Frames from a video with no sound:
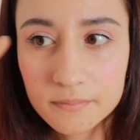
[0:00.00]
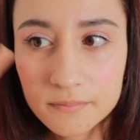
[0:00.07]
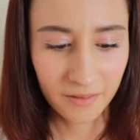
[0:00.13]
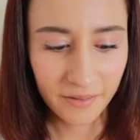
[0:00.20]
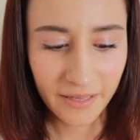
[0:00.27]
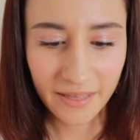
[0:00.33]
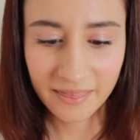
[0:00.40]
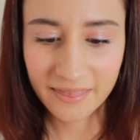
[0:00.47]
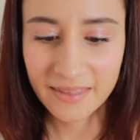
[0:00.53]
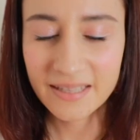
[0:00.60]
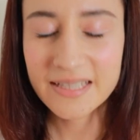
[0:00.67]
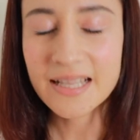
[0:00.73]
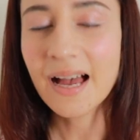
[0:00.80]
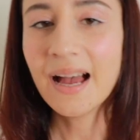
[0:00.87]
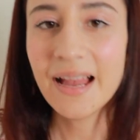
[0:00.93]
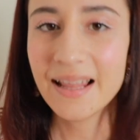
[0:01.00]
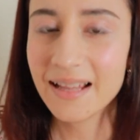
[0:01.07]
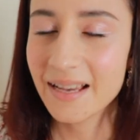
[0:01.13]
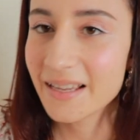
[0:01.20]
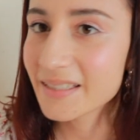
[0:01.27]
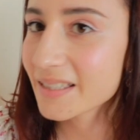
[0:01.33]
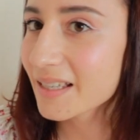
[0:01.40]
Look at this
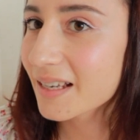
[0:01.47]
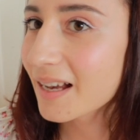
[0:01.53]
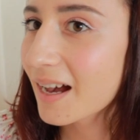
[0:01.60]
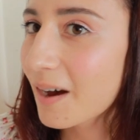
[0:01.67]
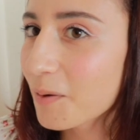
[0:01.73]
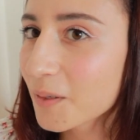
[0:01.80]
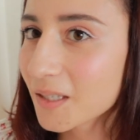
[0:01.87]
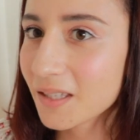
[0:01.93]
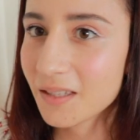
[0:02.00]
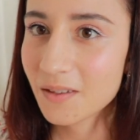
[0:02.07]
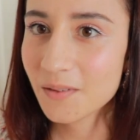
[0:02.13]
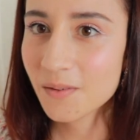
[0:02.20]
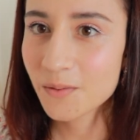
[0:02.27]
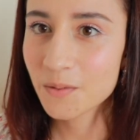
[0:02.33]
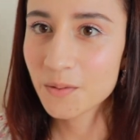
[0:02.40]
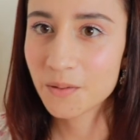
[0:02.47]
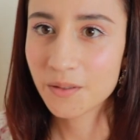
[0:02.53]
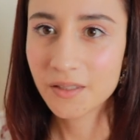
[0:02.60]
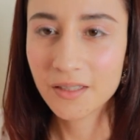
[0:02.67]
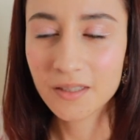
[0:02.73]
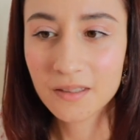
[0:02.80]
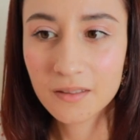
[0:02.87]
highlighter, how
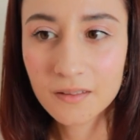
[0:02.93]
cute!